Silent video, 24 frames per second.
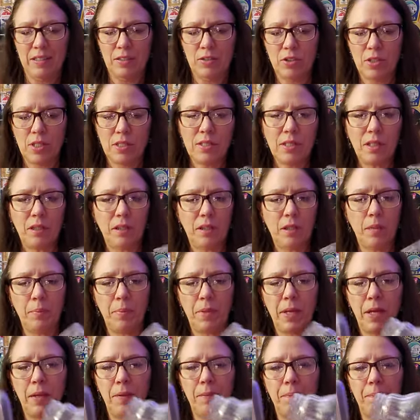Just a little
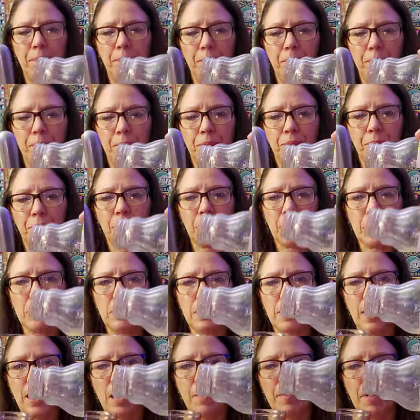bit. See how